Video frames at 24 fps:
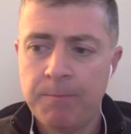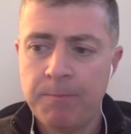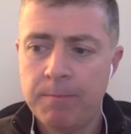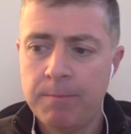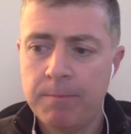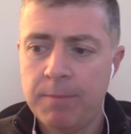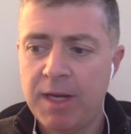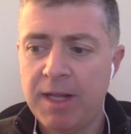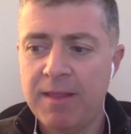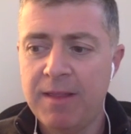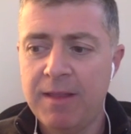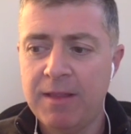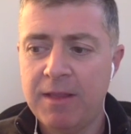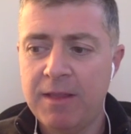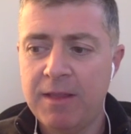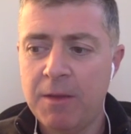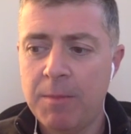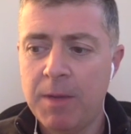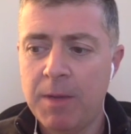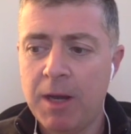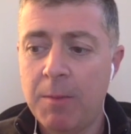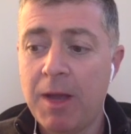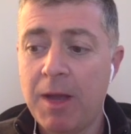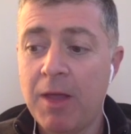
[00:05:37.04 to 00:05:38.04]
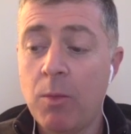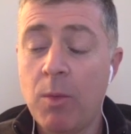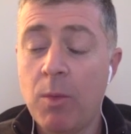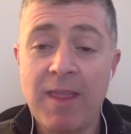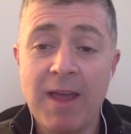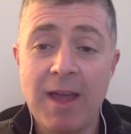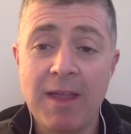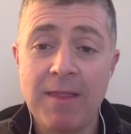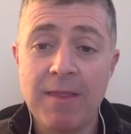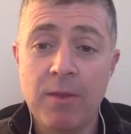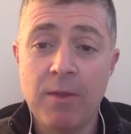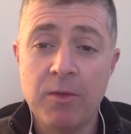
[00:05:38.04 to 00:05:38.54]
But I think they're better. By the
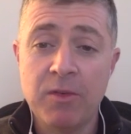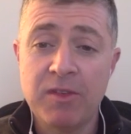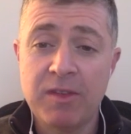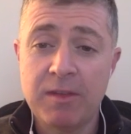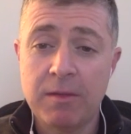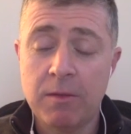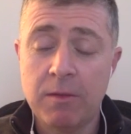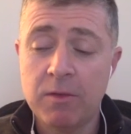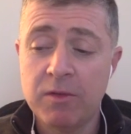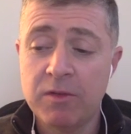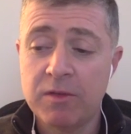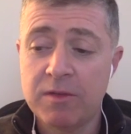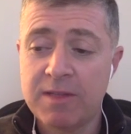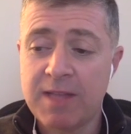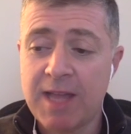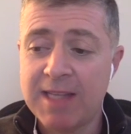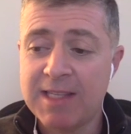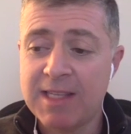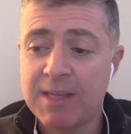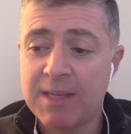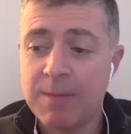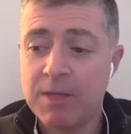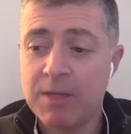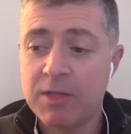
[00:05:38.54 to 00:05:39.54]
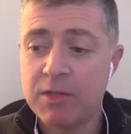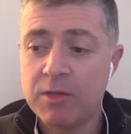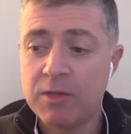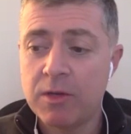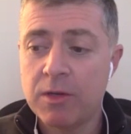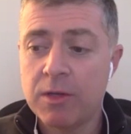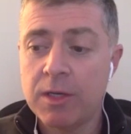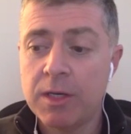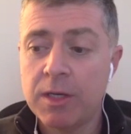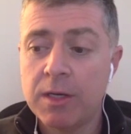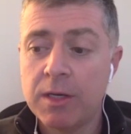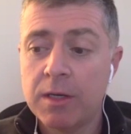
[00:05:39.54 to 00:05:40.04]
way, those stats I mentioned
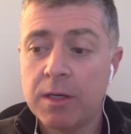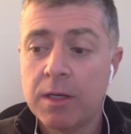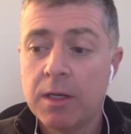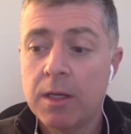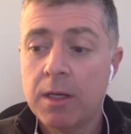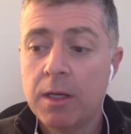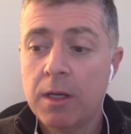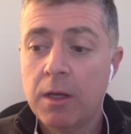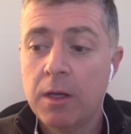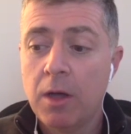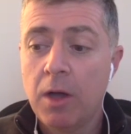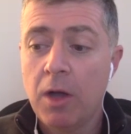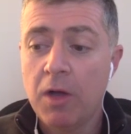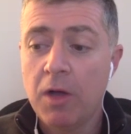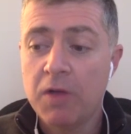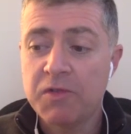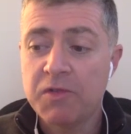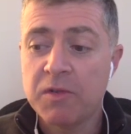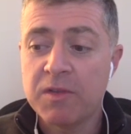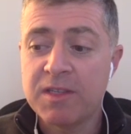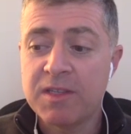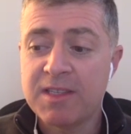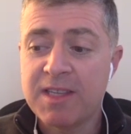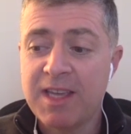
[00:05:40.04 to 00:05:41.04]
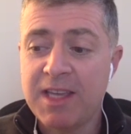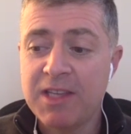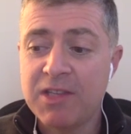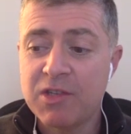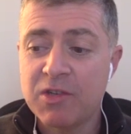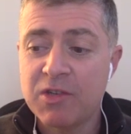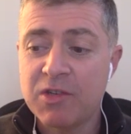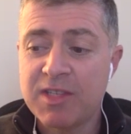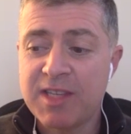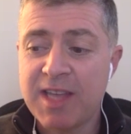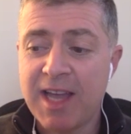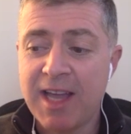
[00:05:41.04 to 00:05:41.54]
earlier, also the
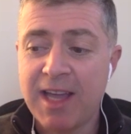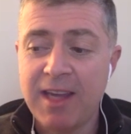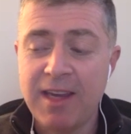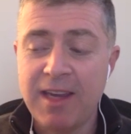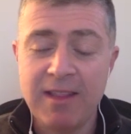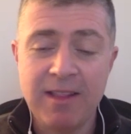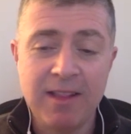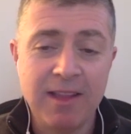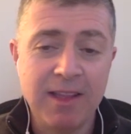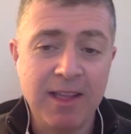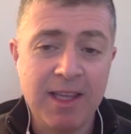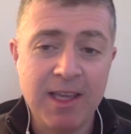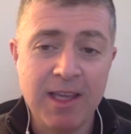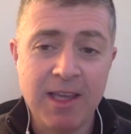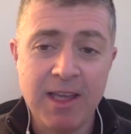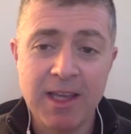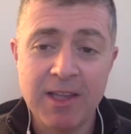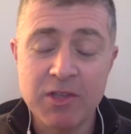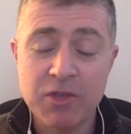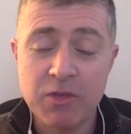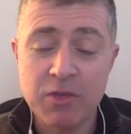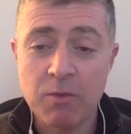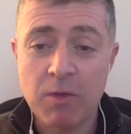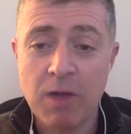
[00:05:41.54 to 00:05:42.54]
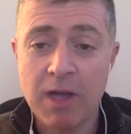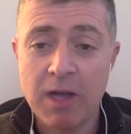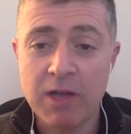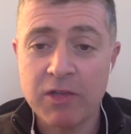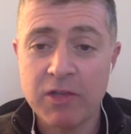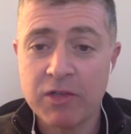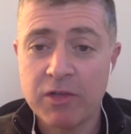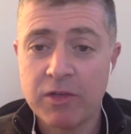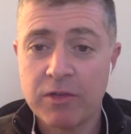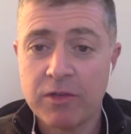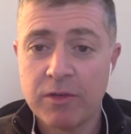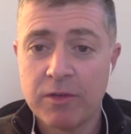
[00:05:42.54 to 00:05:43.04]
Saints are second in the league against the
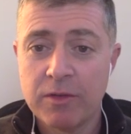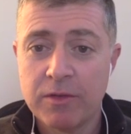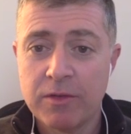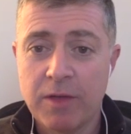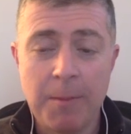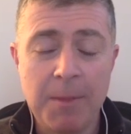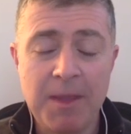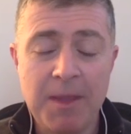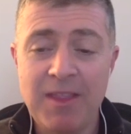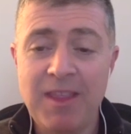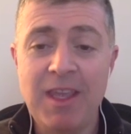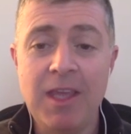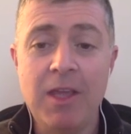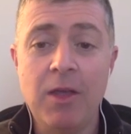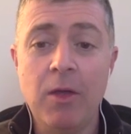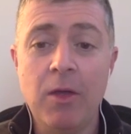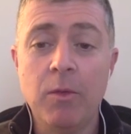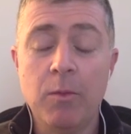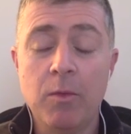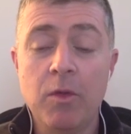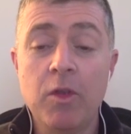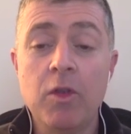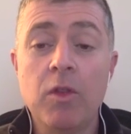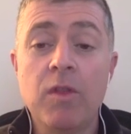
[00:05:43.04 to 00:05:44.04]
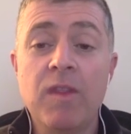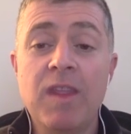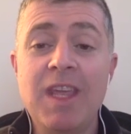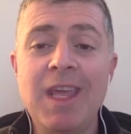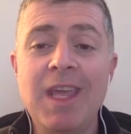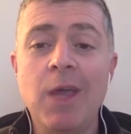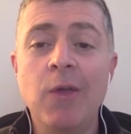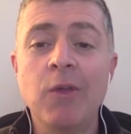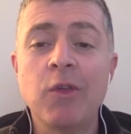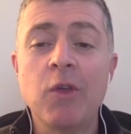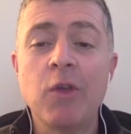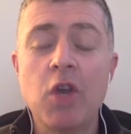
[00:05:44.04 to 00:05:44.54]
rush. So, I mean, the
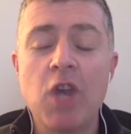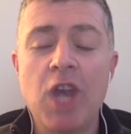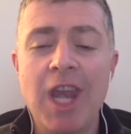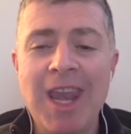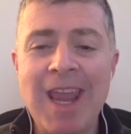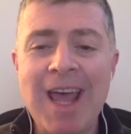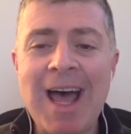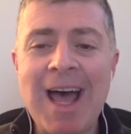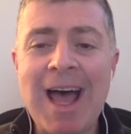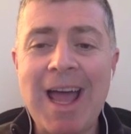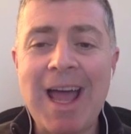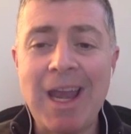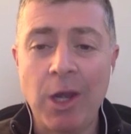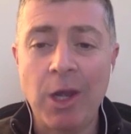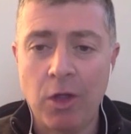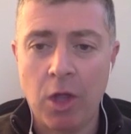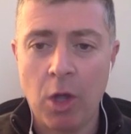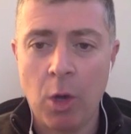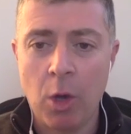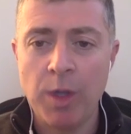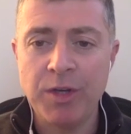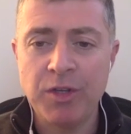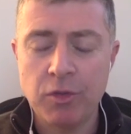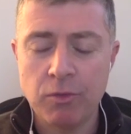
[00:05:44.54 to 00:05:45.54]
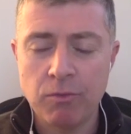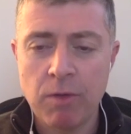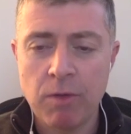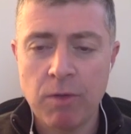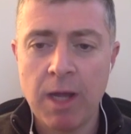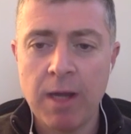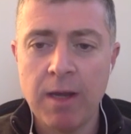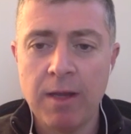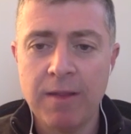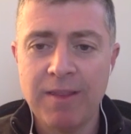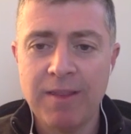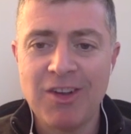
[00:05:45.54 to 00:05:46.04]
Eagles are not going to
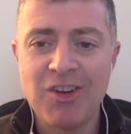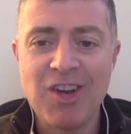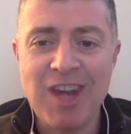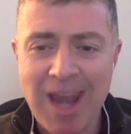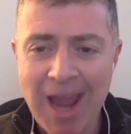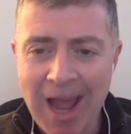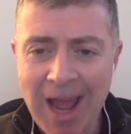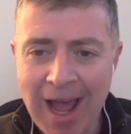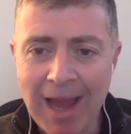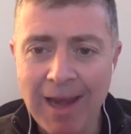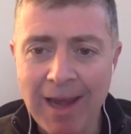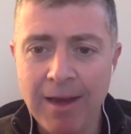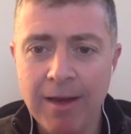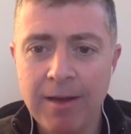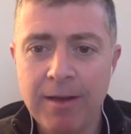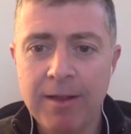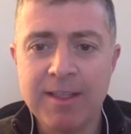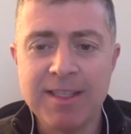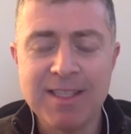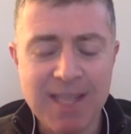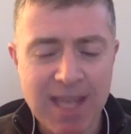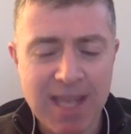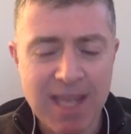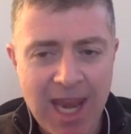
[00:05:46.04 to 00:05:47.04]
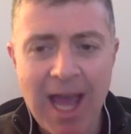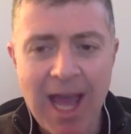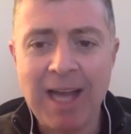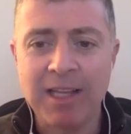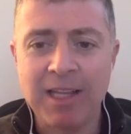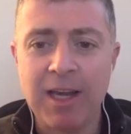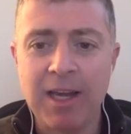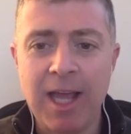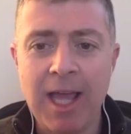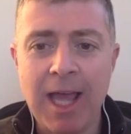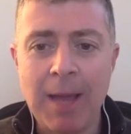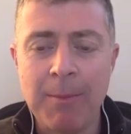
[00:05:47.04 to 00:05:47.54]
run. They're not. It's
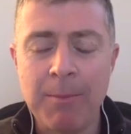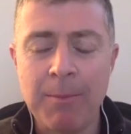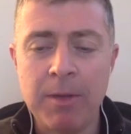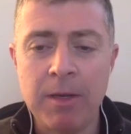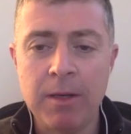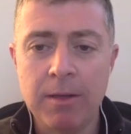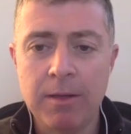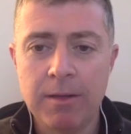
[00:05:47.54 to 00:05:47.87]
not going to happen.